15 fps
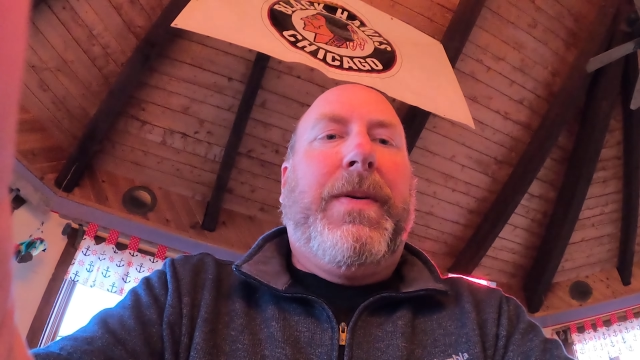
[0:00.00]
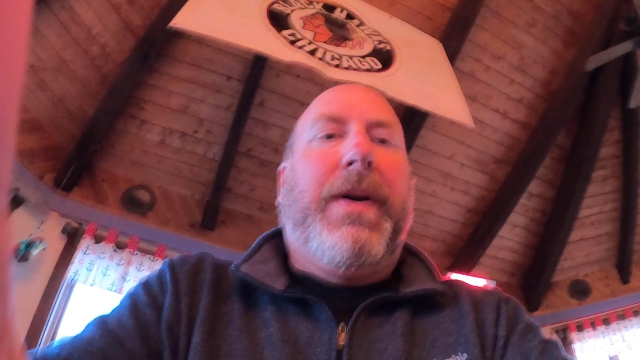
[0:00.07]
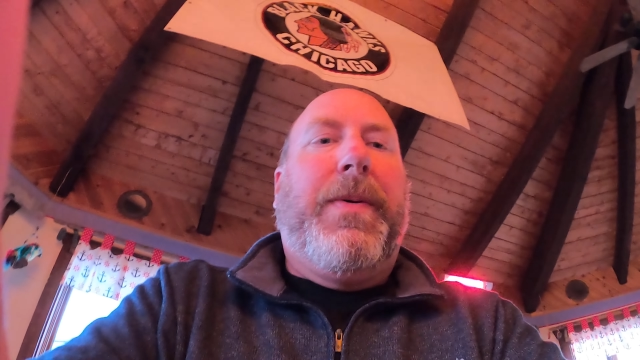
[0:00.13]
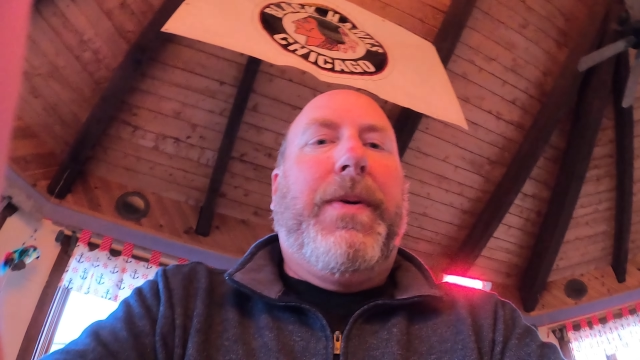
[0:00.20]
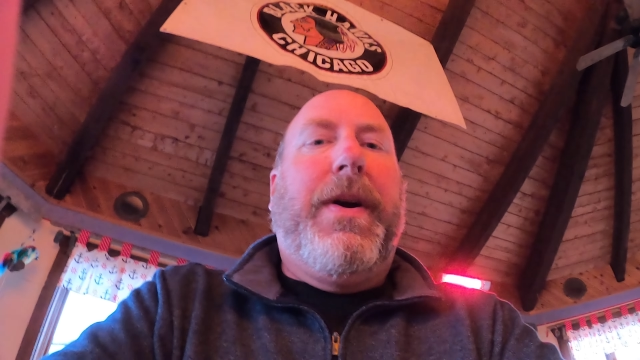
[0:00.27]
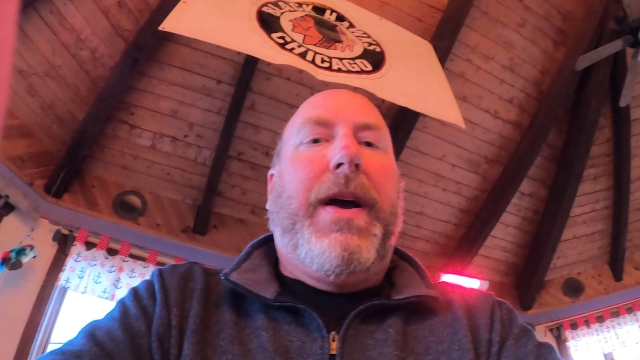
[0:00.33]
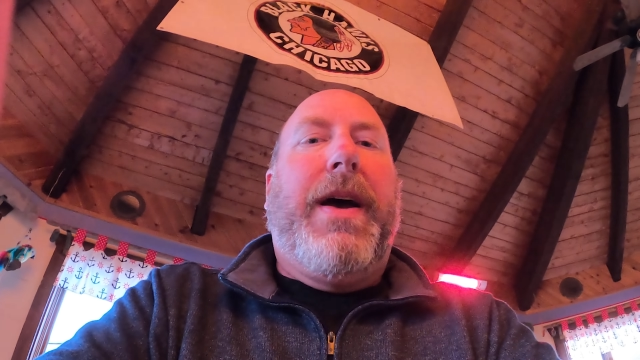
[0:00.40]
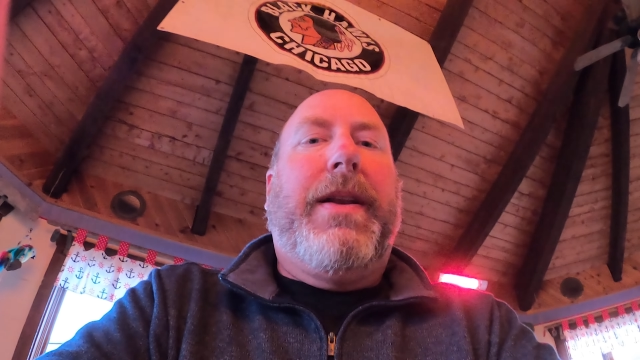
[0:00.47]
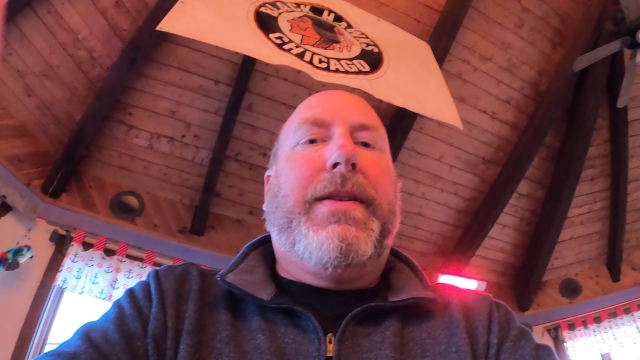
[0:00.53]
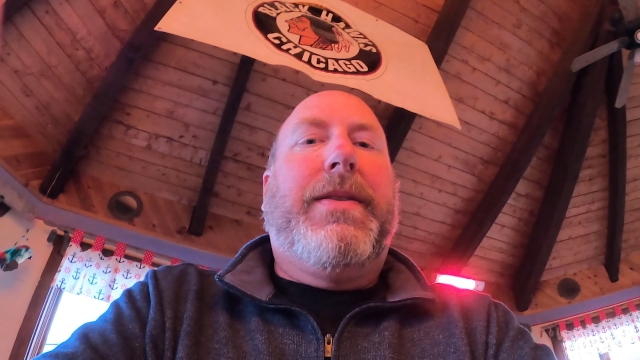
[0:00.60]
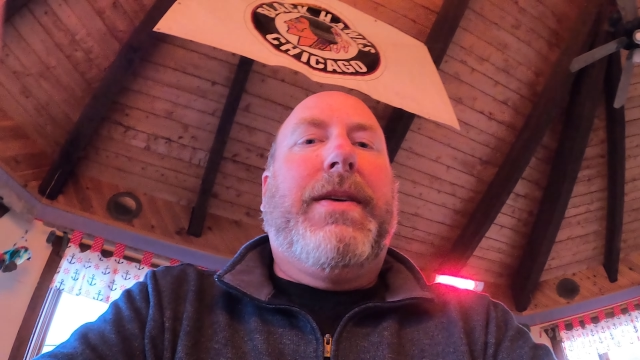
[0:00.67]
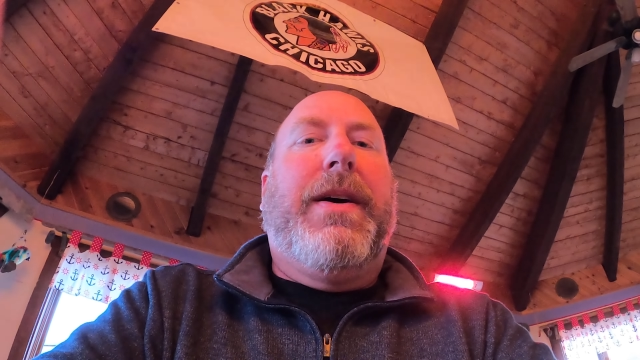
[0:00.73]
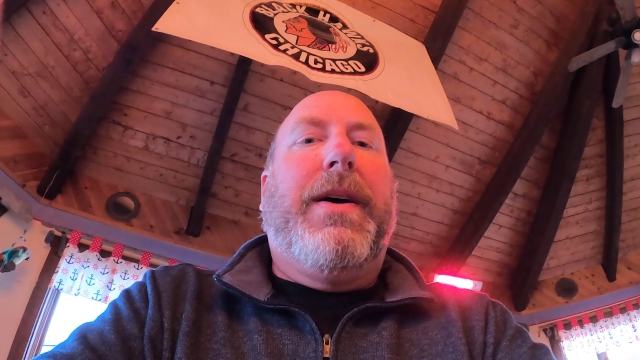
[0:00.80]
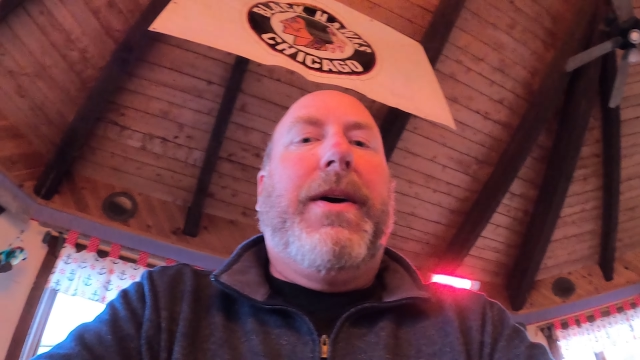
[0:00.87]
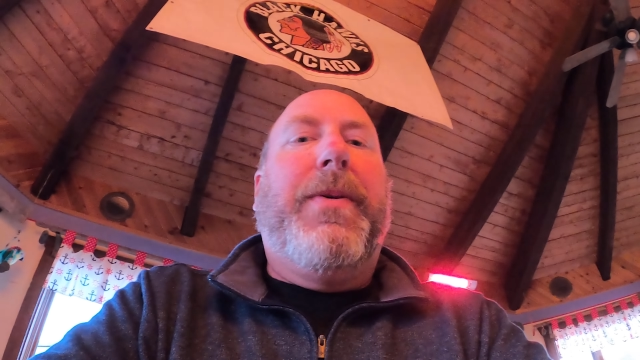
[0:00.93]
we're at
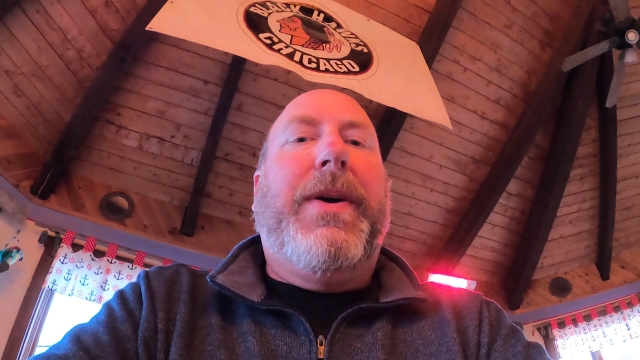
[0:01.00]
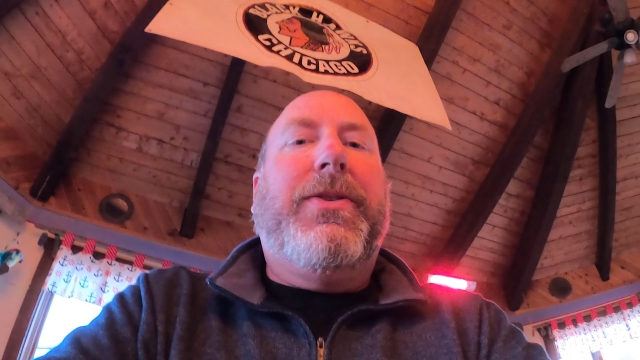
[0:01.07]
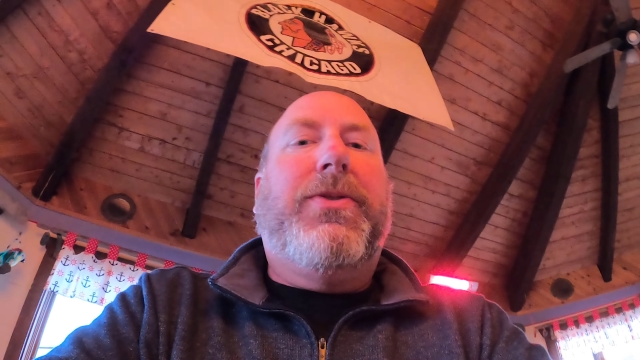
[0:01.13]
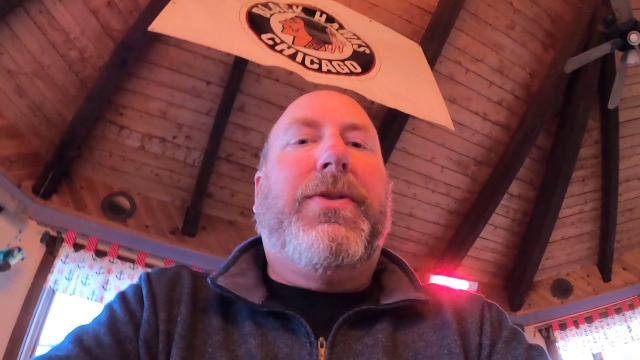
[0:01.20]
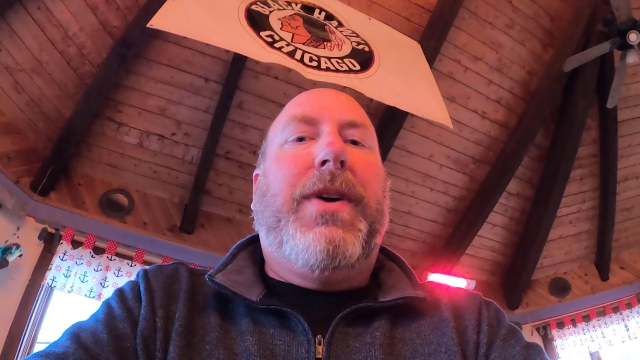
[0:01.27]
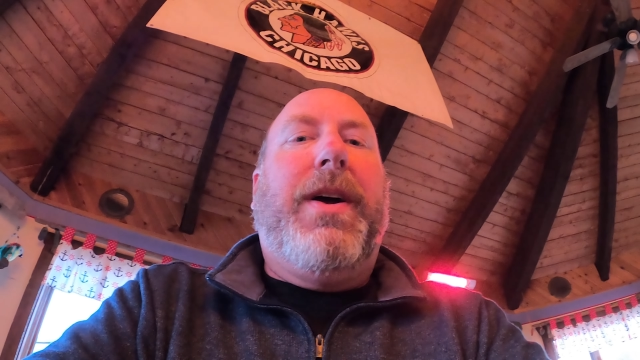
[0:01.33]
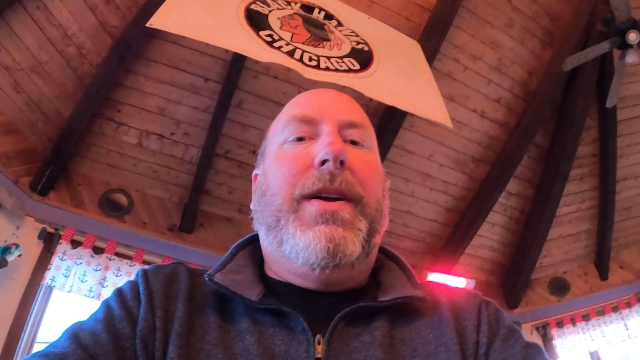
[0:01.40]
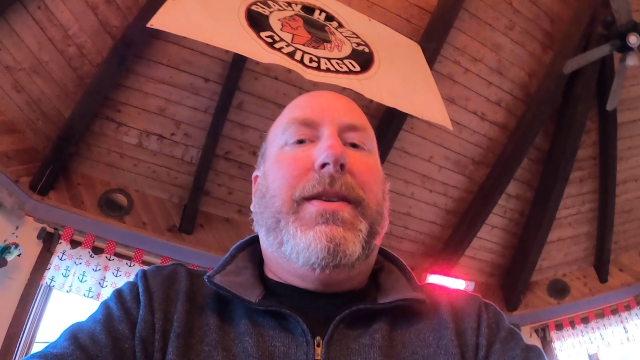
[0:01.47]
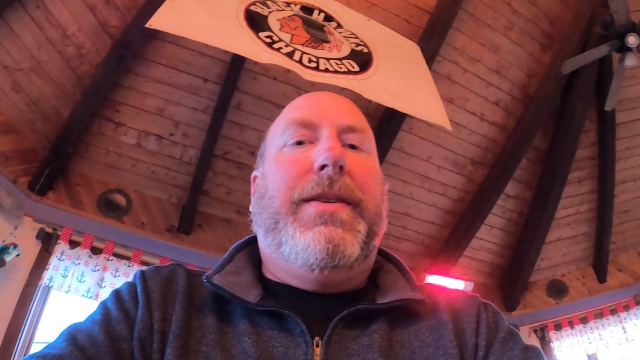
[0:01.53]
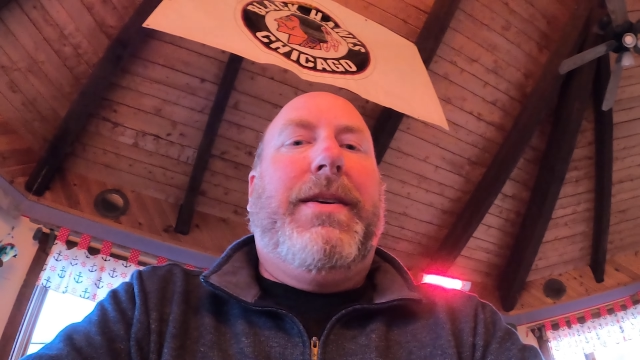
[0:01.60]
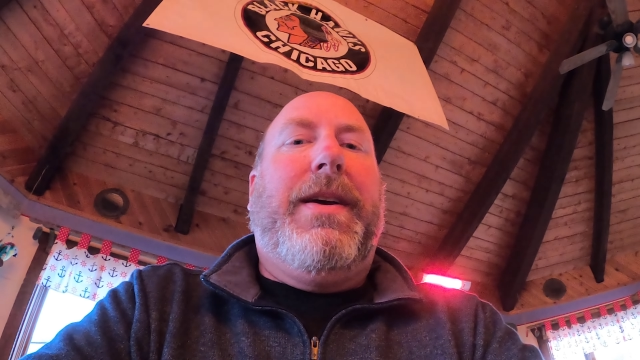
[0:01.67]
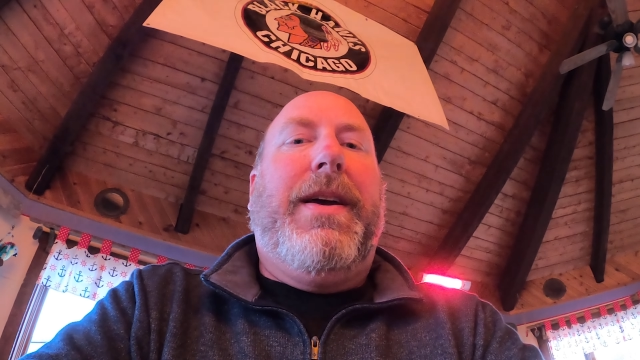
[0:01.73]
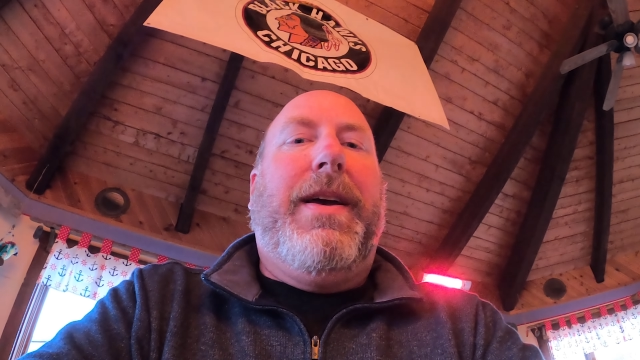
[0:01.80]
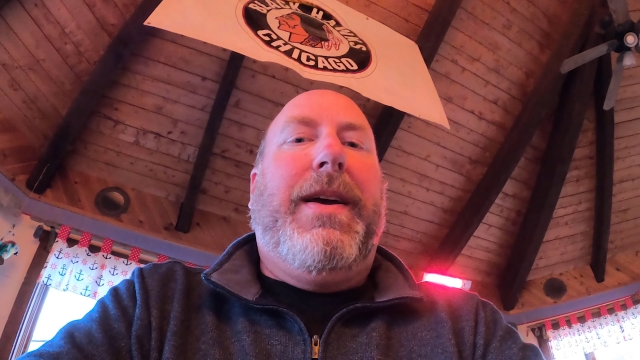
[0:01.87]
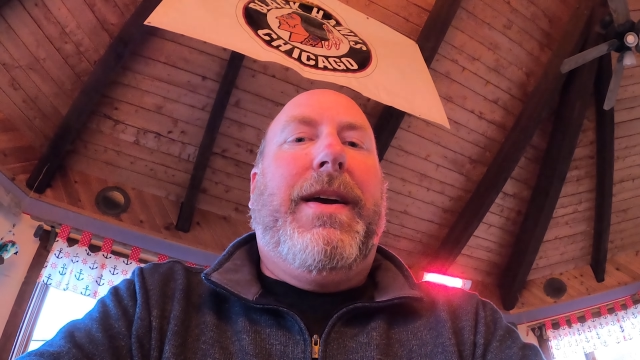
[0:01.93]
the restaurant
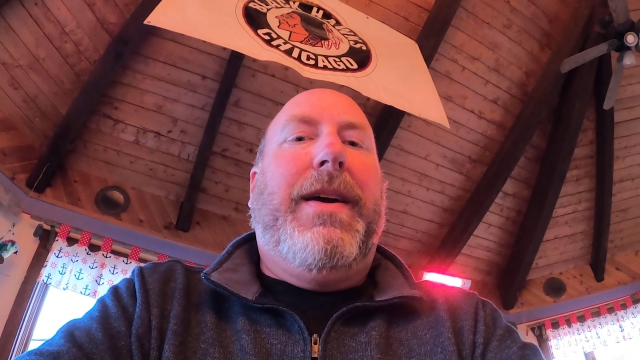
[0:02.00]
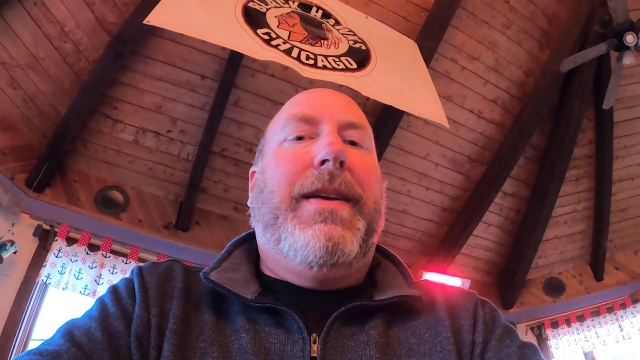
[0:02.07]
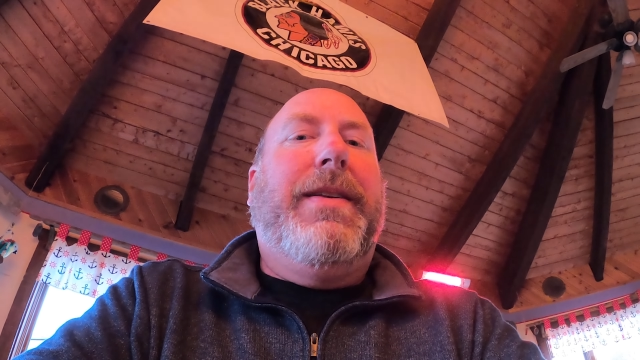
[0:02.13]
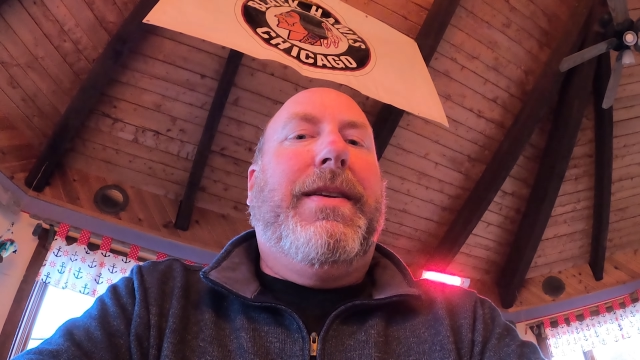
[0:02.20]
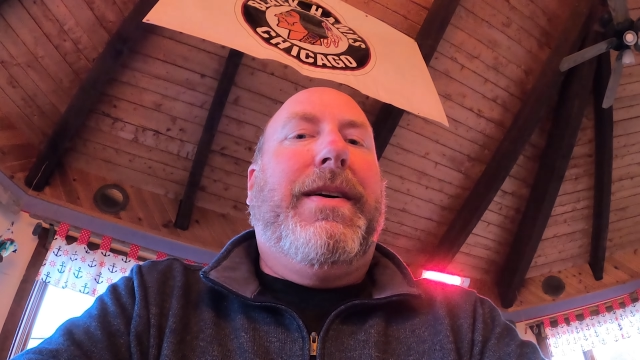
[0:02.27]
and